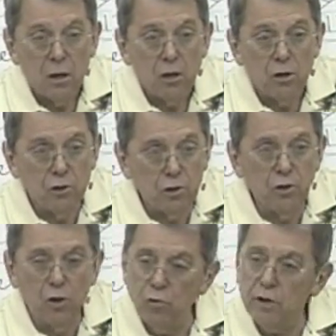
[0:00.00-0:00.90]
You do
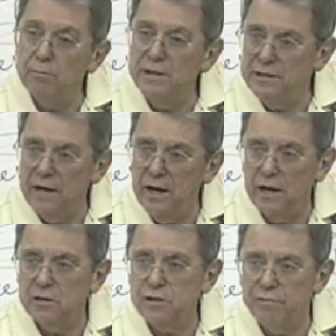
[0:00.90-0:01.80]
know what a bidet
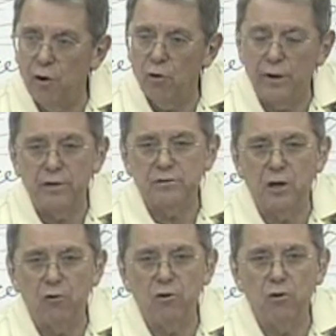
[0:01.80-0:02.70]
is for,
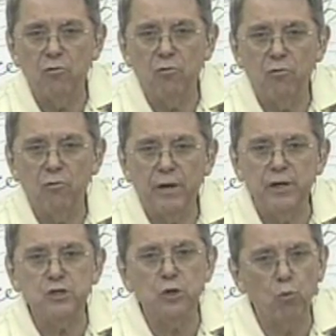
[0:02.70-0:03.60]
don't you?
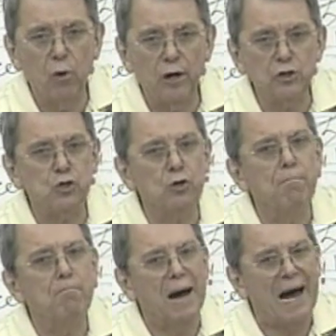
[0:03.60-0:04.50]
It's to wash your
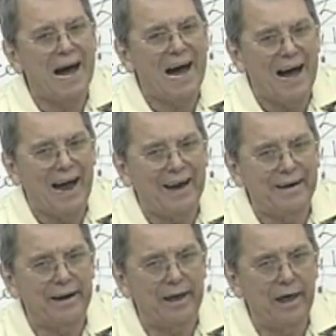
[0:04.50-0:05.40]

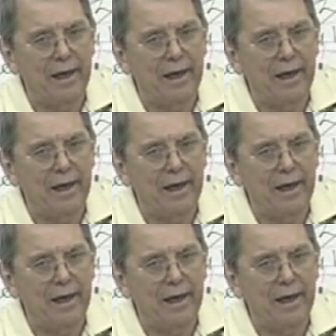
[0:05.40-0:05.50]
behind.